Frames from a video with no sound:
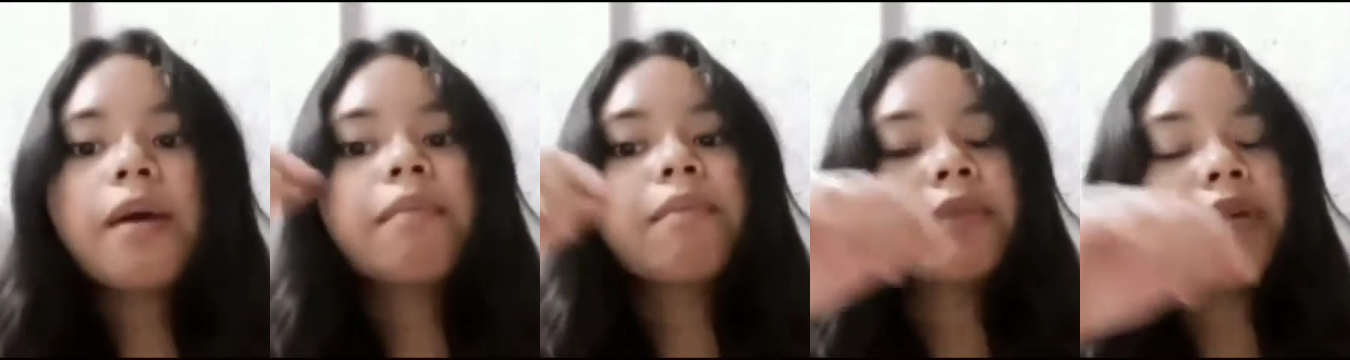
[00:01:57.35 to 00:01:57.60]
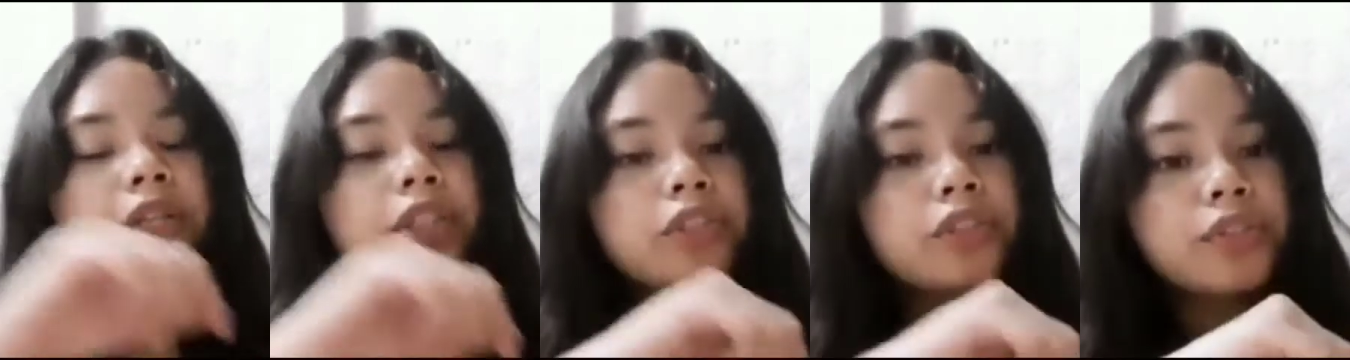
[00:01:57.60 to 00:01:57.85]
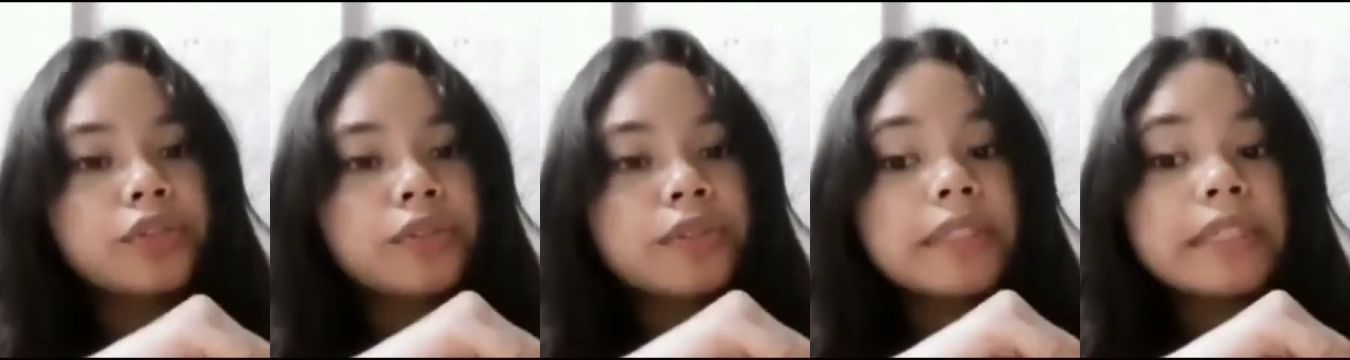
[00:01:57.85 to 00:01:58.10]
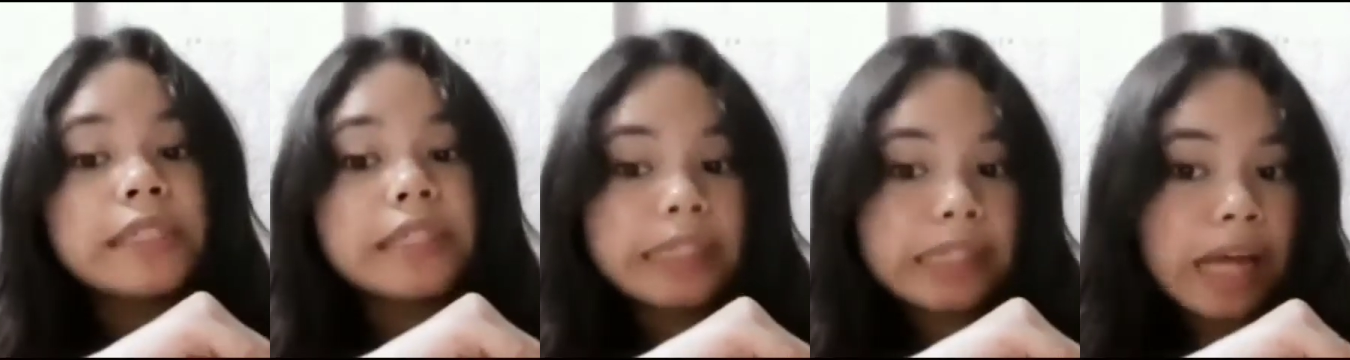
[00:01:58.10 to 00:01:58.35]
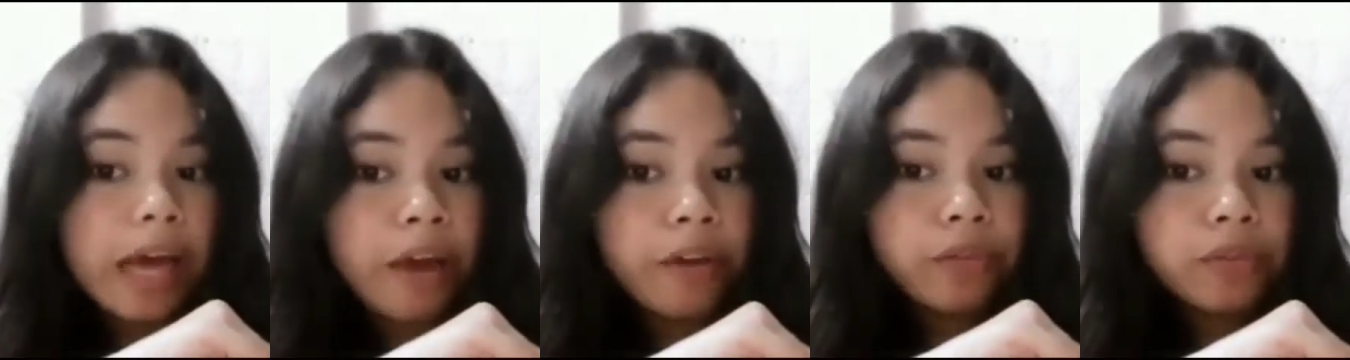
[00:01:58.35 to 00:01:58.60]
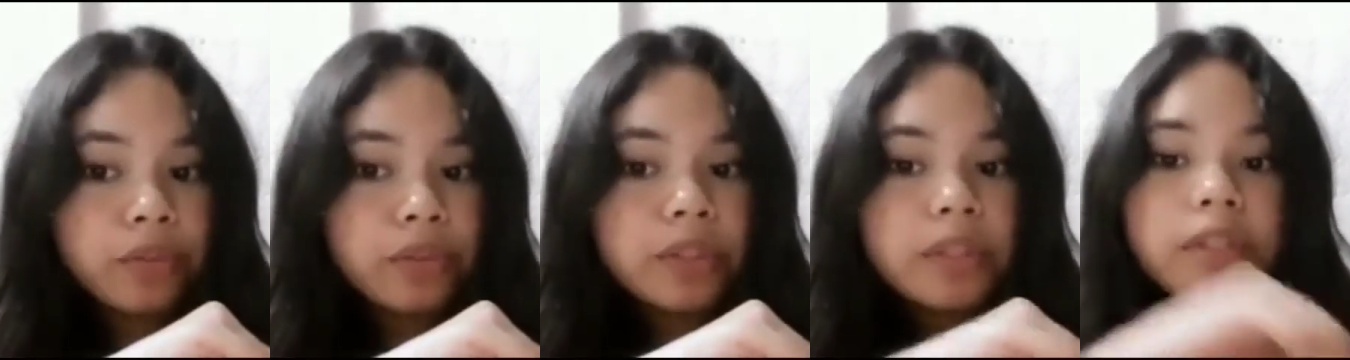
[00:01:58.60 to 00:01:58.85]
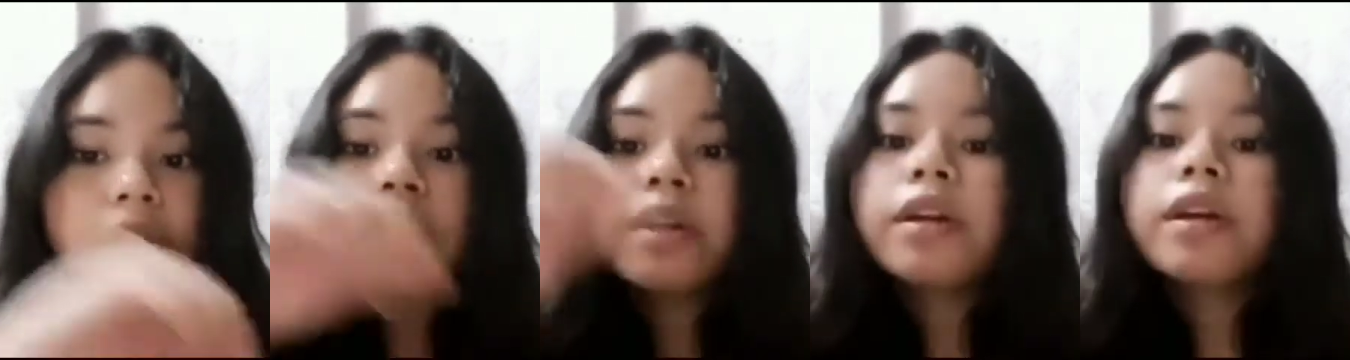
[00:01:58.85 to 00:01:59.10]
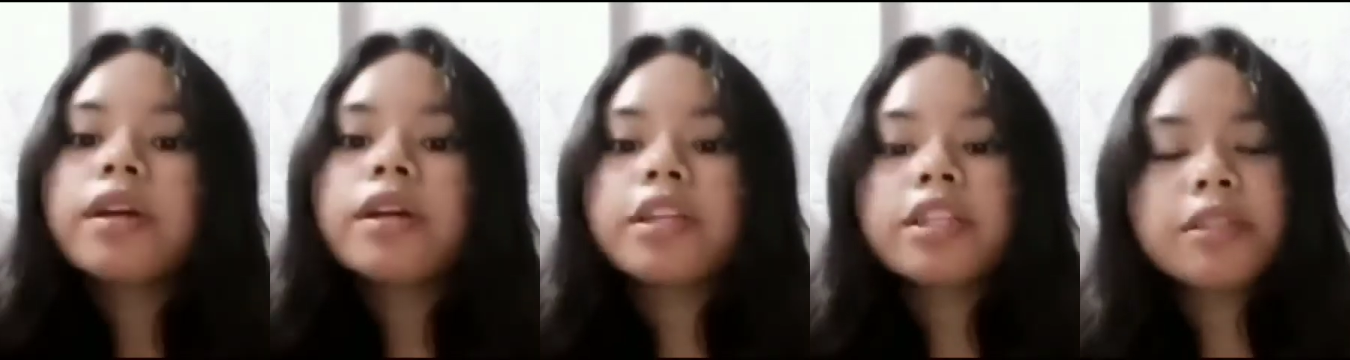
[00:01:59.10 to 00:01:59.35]
by inducing laughter,
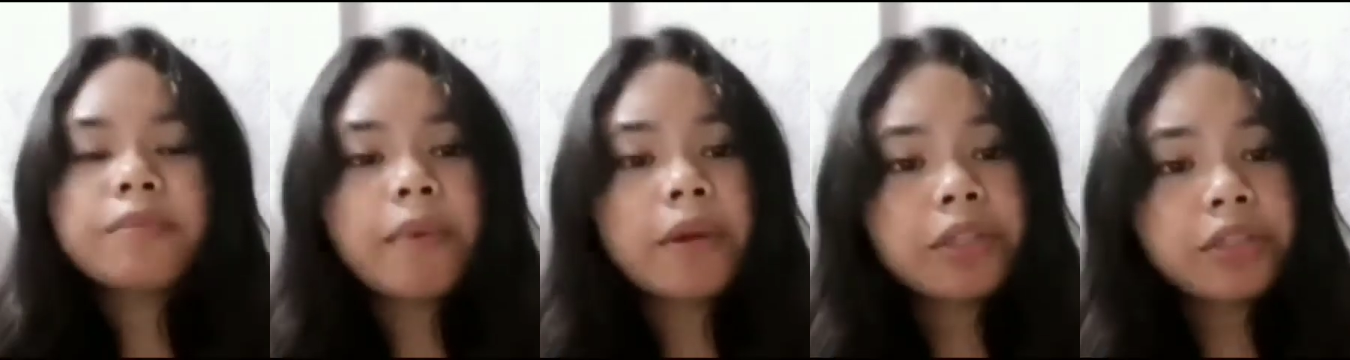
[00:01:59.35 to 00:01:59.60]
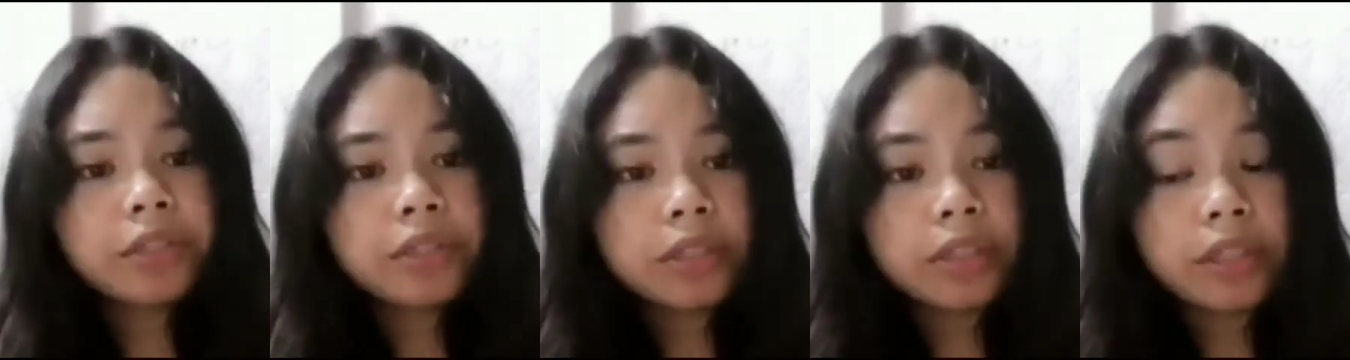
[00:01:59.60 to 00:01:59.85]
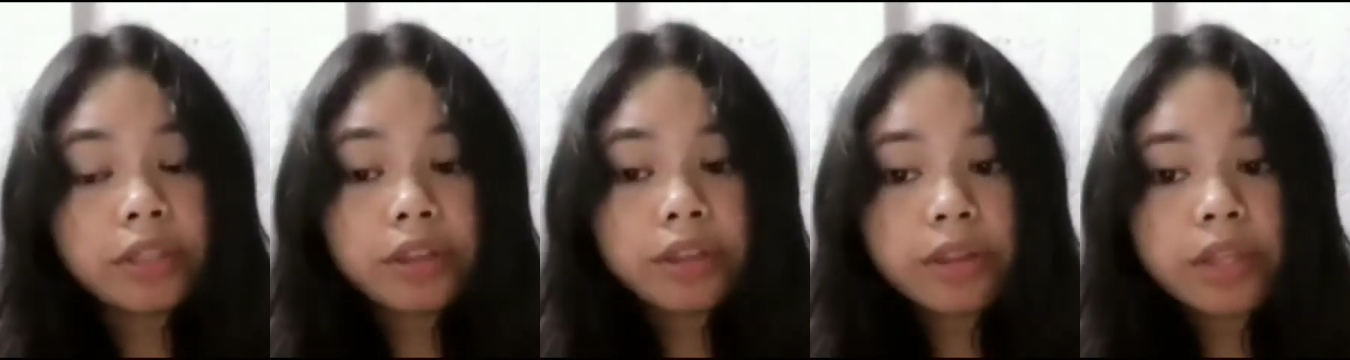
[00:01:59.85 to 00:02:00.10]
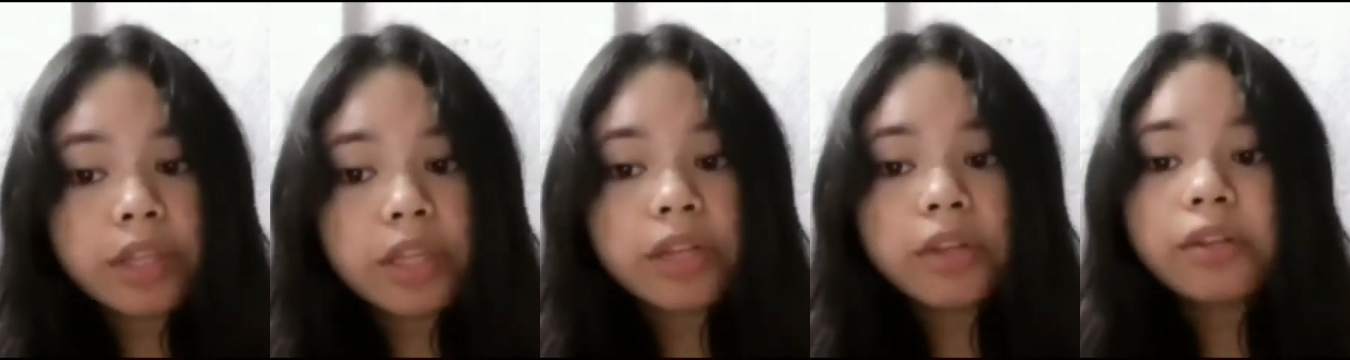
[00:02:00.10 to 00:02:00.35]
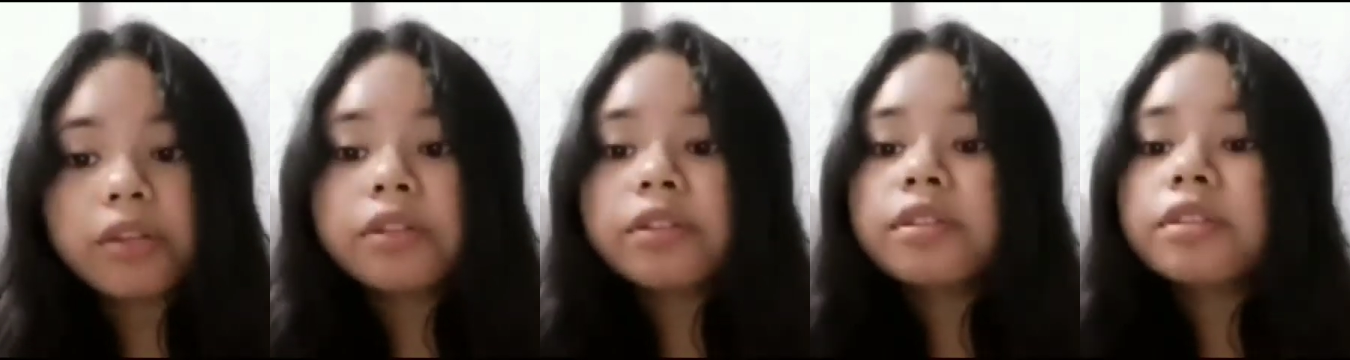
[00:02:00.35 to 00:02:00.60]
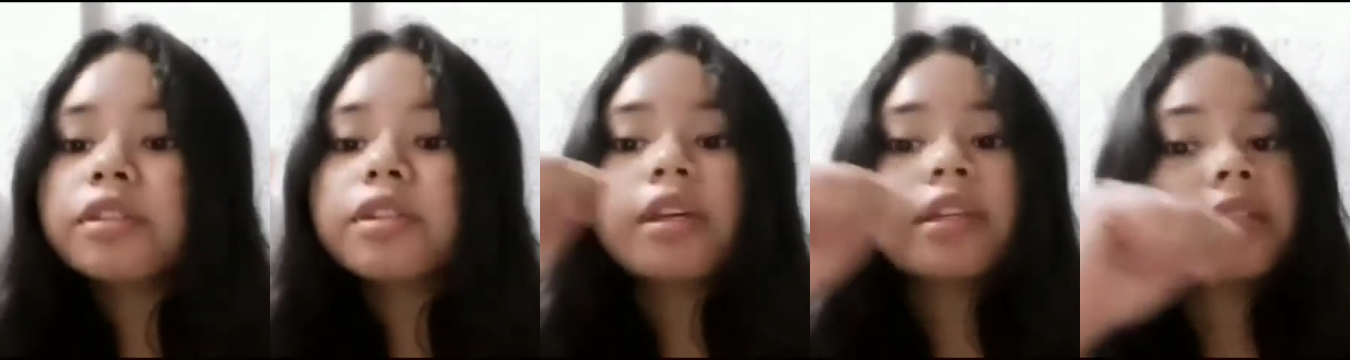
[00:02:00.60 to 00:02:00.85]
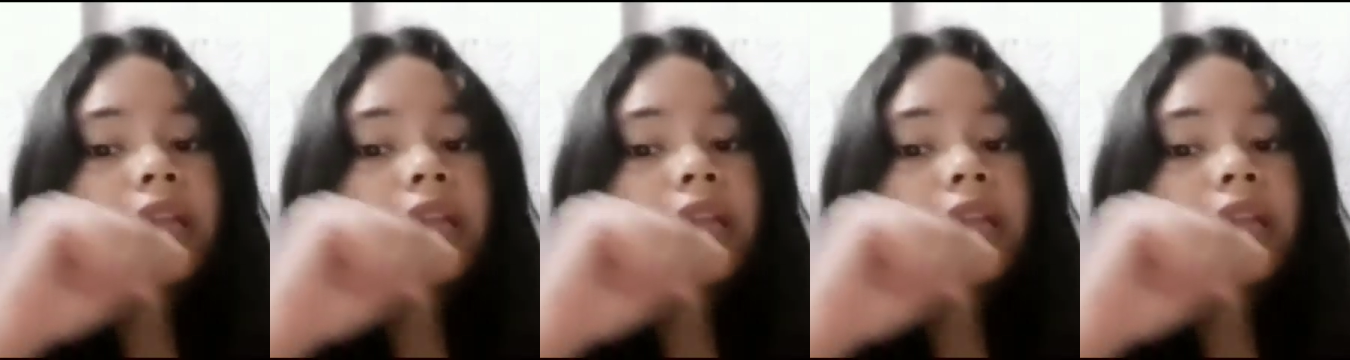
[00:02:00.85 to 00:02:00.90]
especially in theaters,